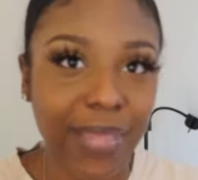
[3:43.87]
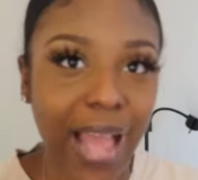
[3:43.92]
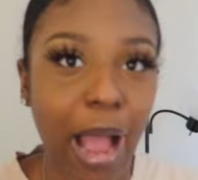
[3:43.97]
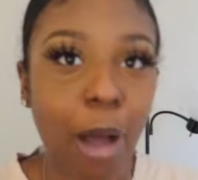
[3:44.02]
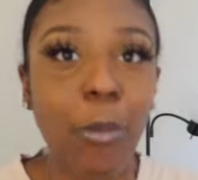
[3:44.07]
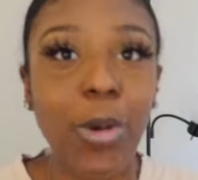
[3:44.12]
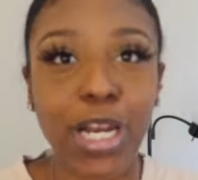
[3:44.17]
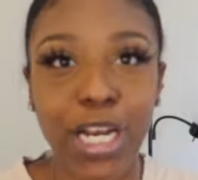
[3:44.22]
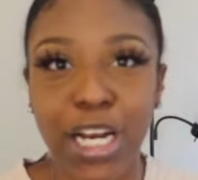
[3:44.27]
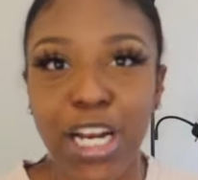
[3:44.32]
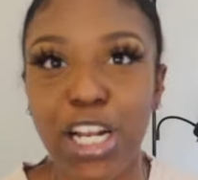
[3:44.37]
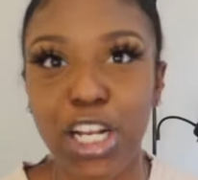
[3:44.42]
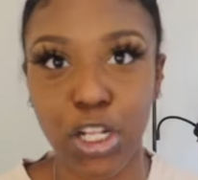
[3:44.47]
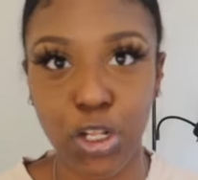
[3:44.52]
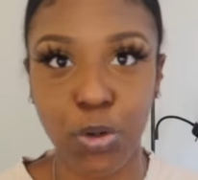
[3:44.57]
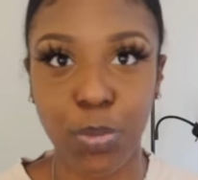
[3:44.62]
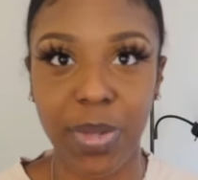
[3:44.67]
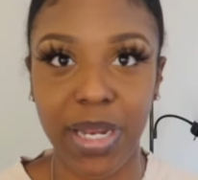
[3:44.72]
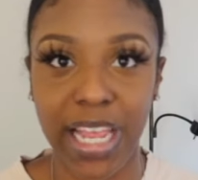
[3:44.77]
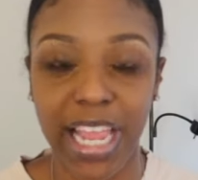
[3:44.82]
I wanted a
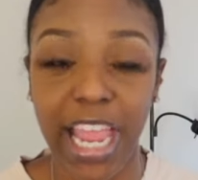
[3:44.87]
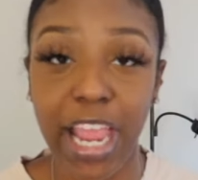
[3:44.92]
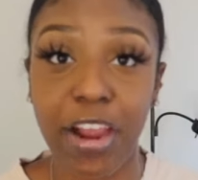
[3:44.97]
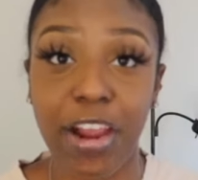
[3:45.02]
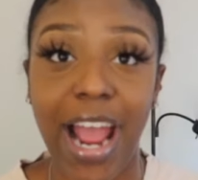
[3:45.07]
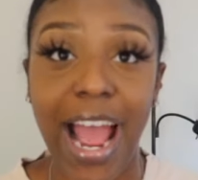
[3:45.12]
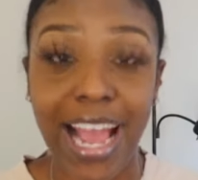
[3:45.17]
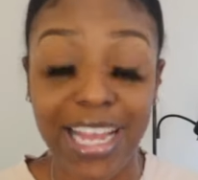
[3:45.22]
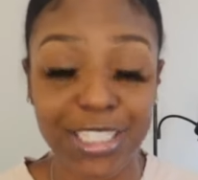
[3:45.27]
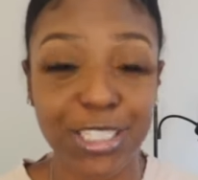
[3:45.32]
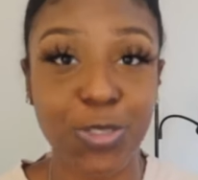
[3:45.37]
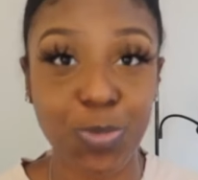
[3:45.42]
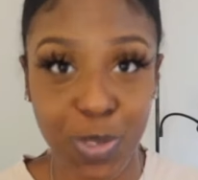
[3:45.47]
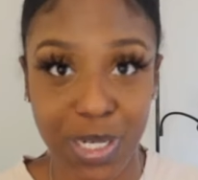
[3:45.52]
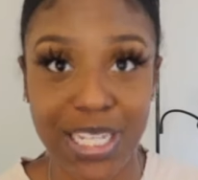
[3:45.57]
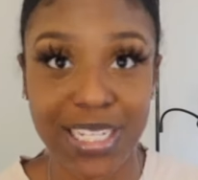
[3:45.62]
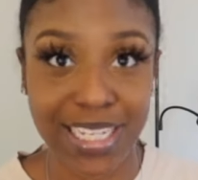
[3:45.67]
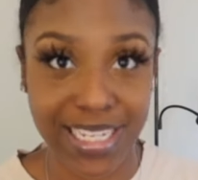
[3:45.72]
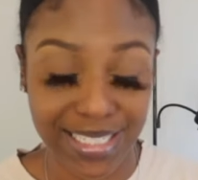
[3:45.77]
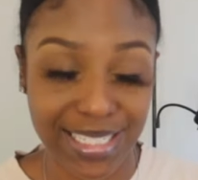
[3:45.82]
little bit of hair. I just
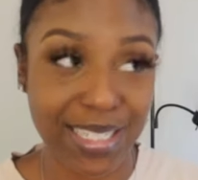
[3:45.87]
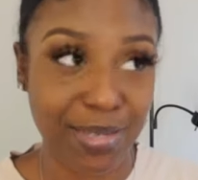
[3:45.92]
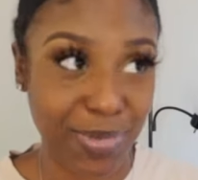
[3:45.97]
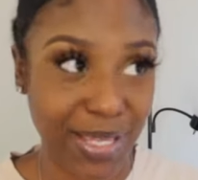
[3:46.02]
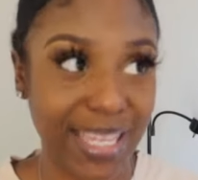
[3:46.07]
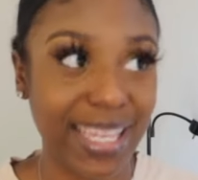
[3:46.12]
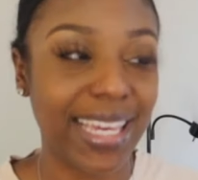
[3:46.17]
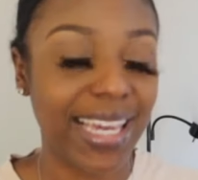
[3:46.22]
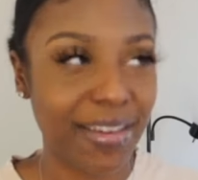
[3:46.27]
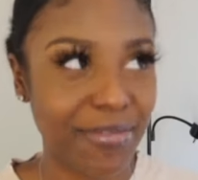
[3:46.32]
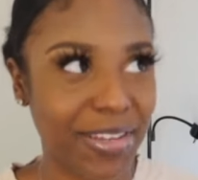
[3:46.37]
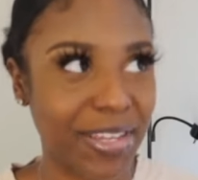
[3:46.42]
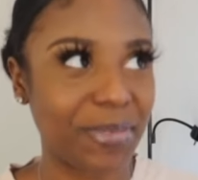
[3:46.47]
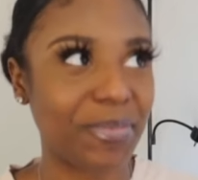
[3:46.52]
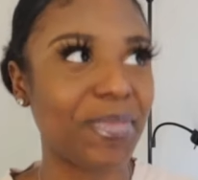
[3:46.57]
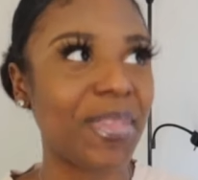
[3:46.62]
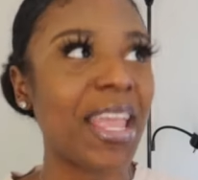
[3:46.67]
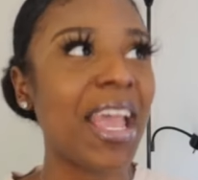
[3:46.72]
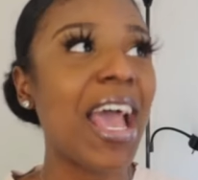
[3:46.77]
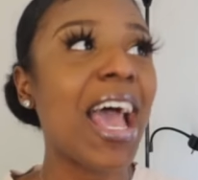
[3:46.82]
wanted it to be
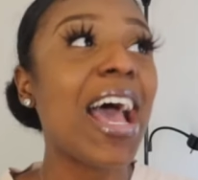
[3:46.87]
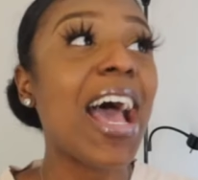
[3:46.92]
even.